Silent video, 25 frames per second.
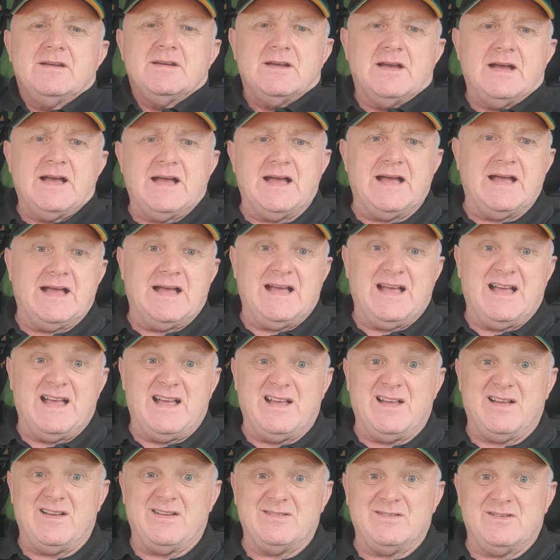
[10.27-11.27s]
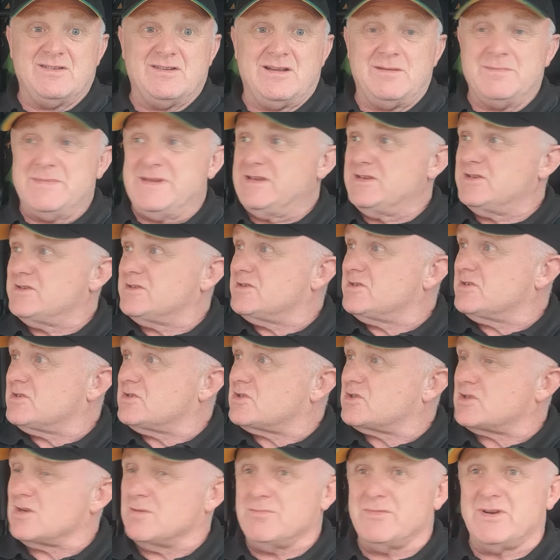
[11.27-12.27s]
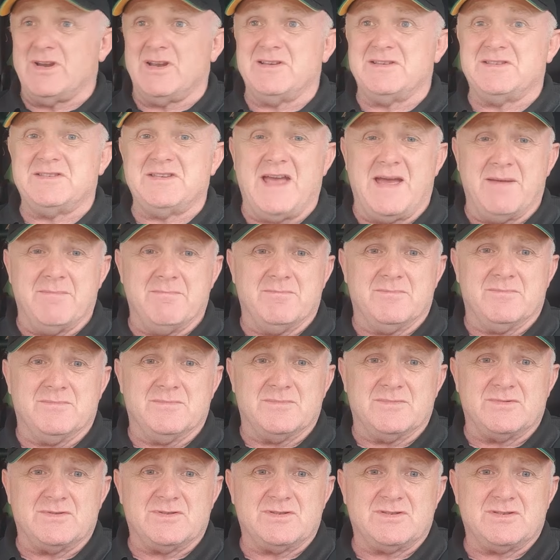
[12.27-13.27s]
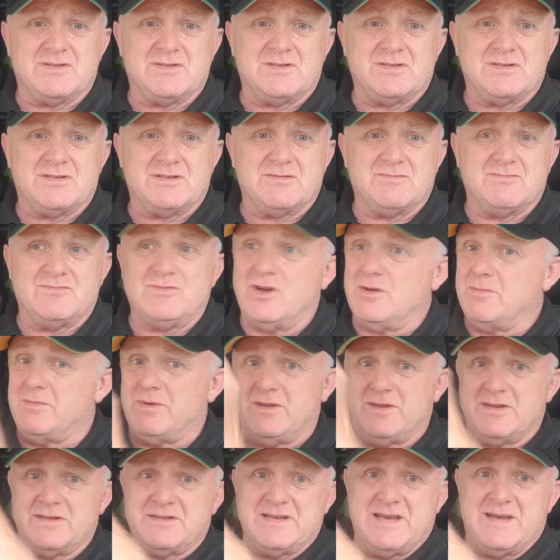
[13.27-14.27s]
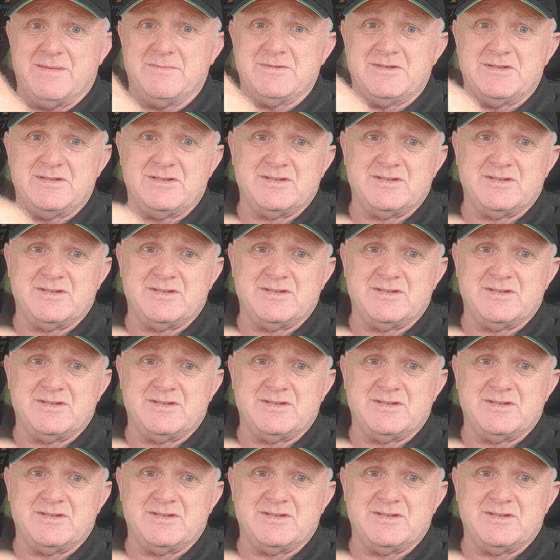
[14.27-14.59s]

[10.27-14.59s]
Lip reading: I'm in Sunbury-on-Thames, right by the Thames.